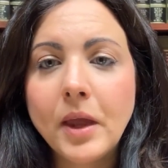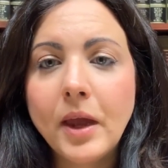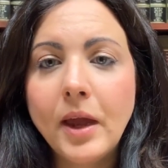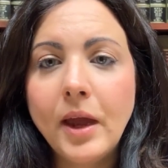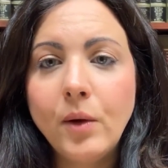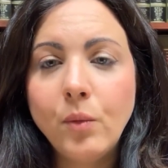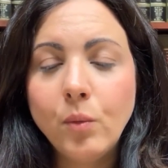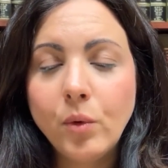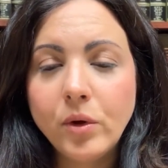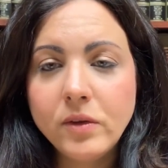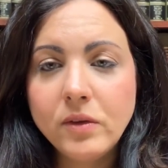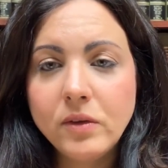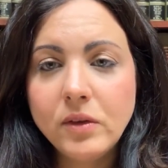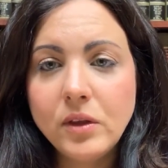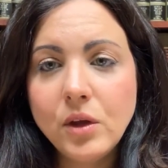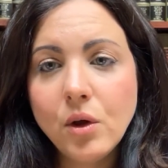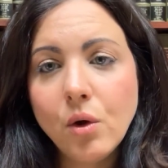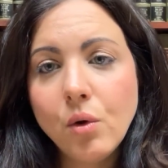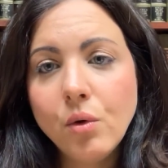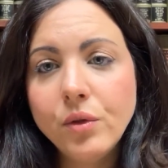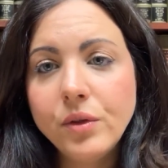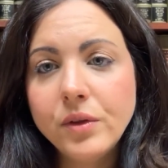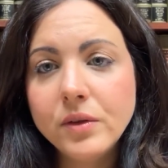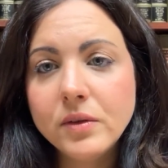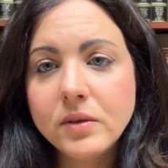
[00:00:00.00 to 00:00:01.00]
And once the
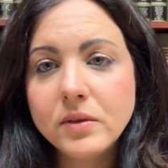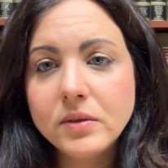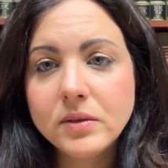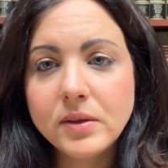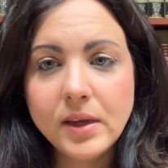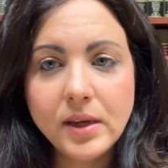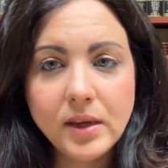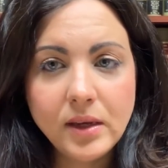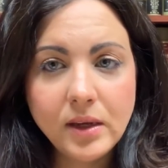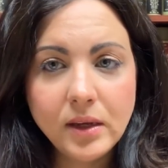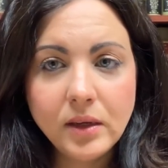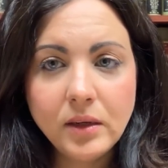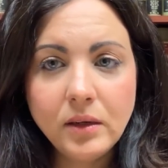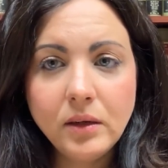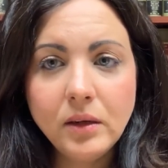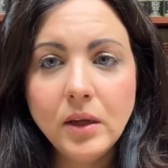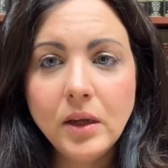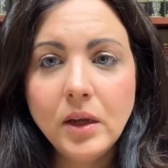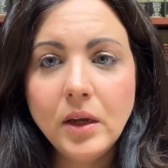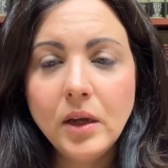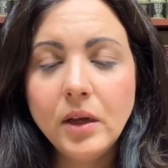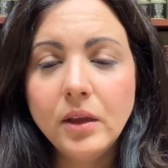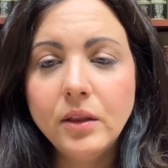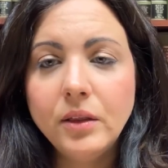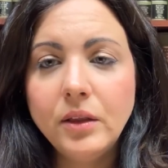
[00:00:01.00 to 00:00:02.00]
oath is taken,
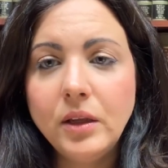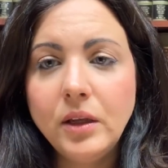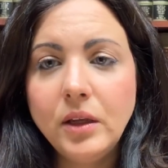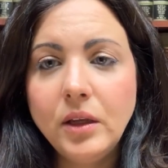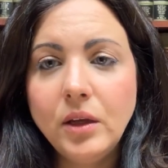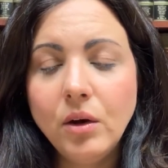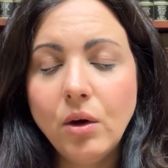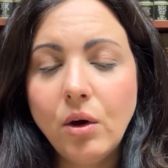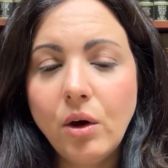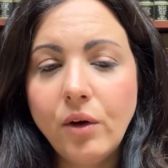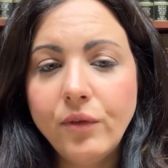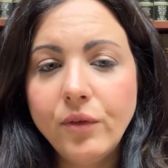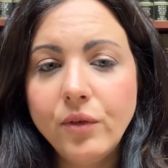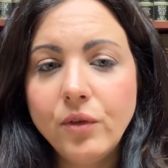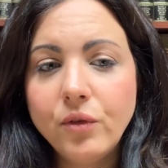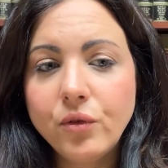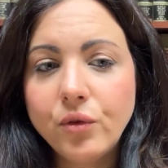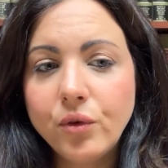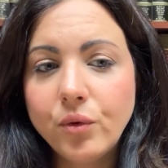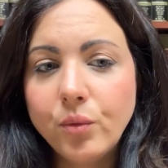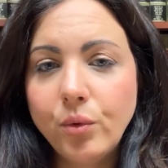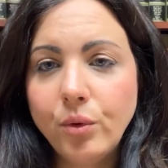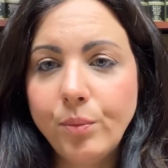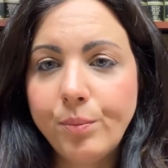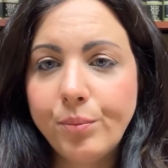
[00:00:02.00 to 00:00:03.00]
the
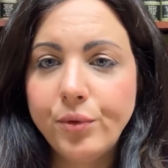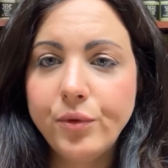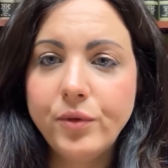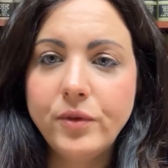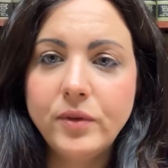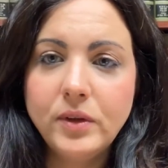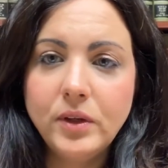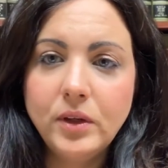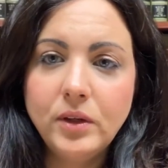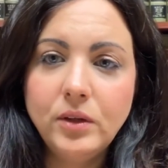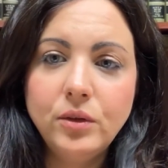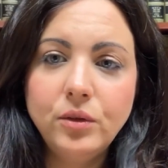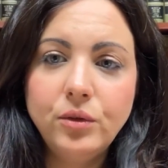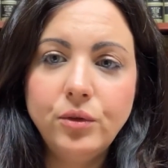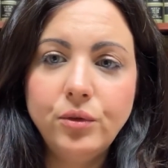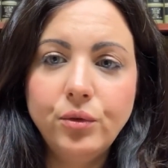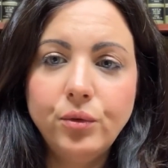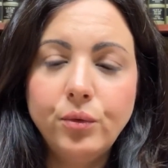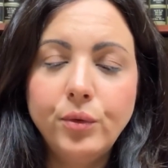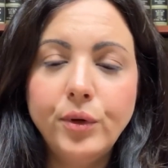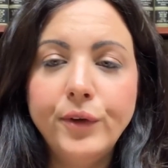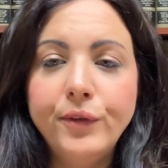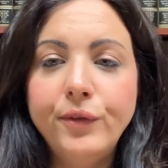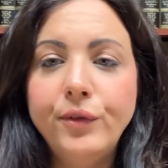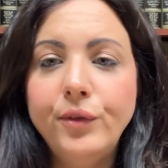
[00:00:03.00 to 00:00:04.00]
officer will proceed
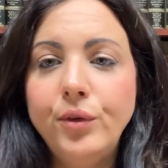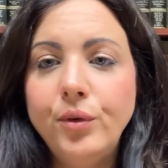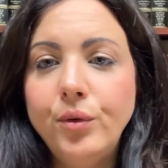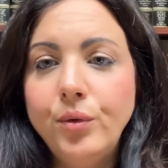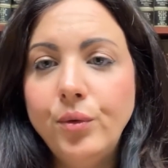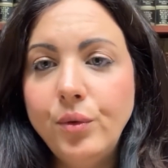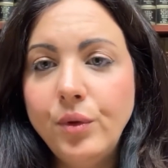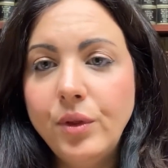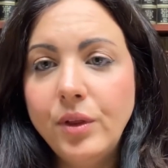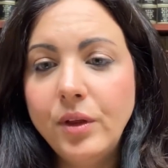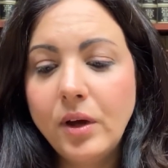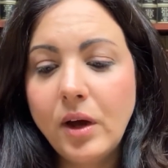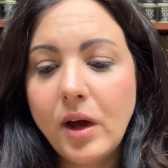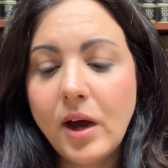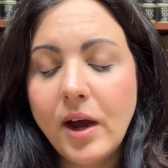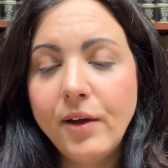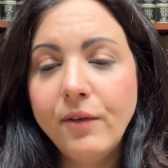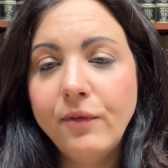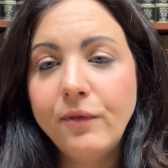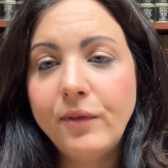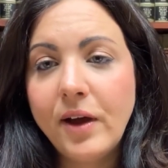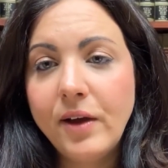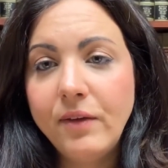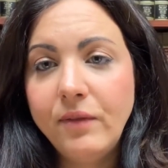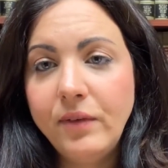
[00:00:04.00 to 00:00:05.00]
to review the
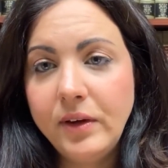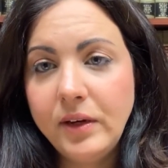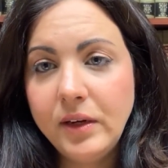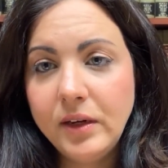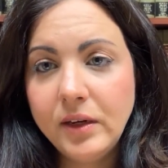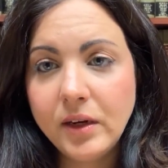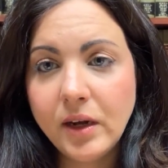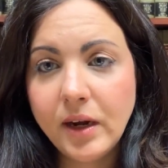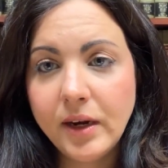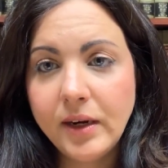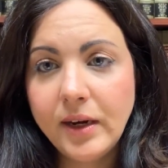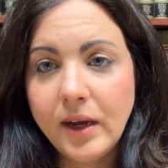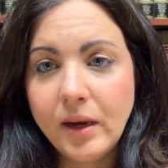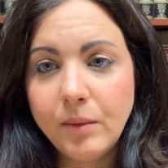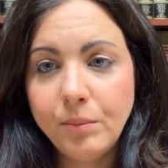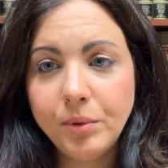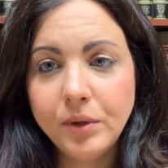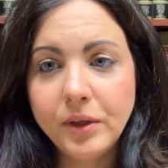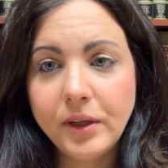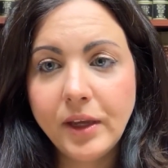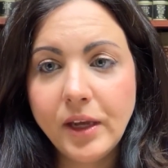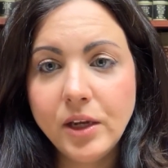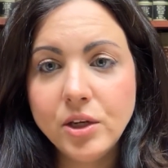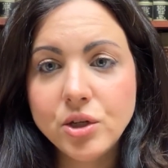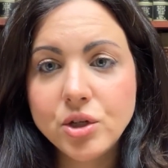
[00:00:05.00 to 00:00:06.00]
I-589
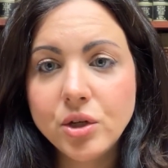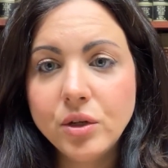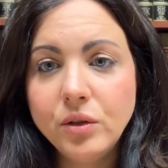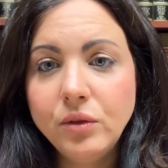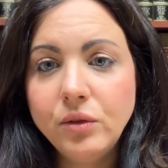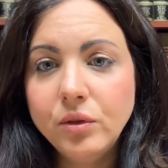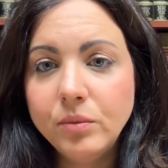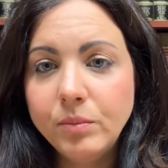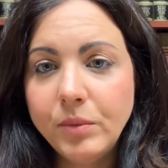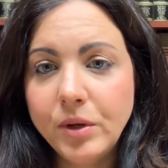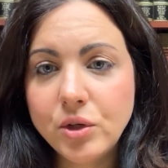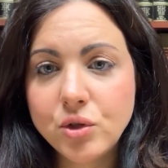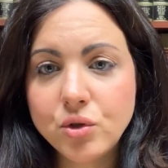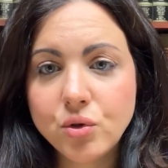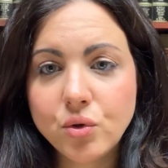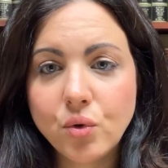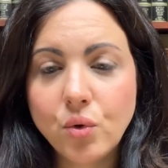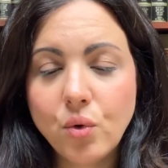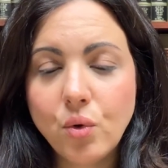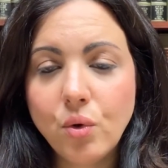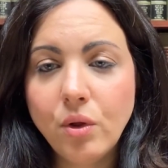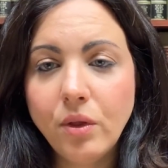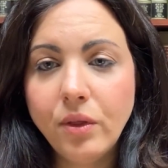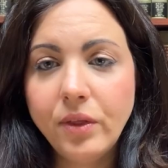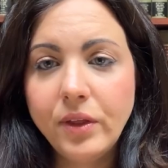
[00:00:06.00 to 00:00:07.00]
application to make sure
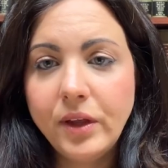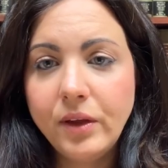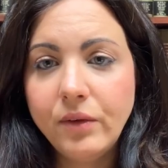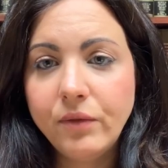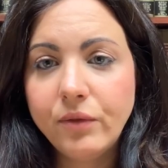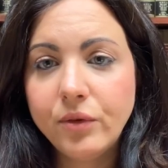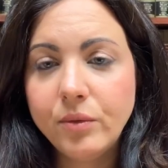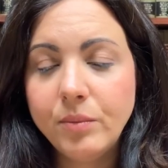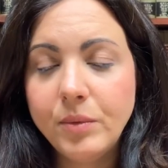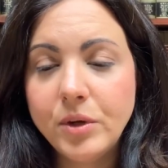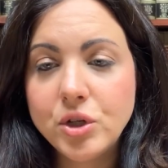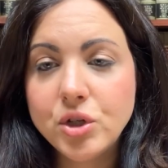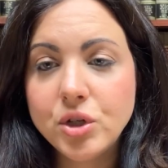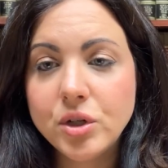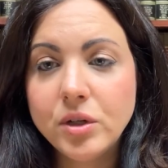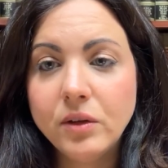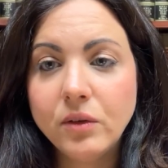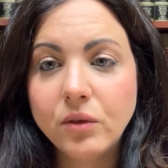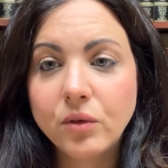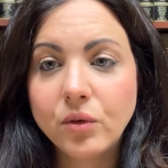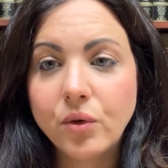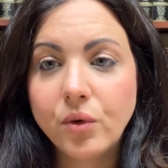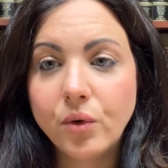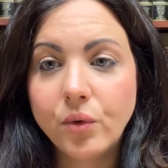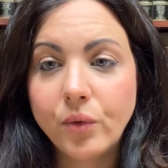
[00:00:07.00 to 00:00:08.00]
all the information
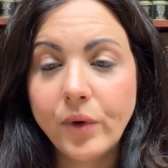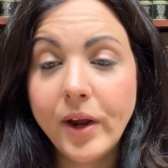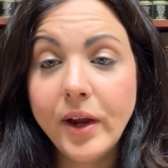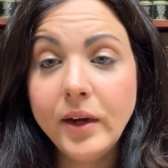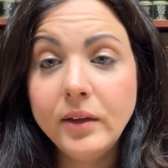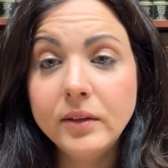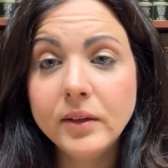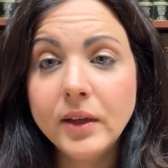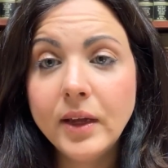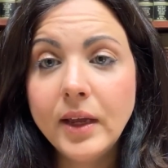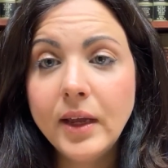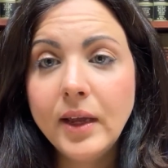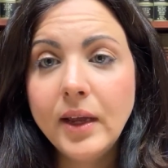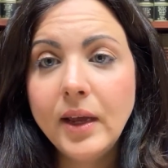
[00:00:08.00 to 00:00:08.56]
is correct.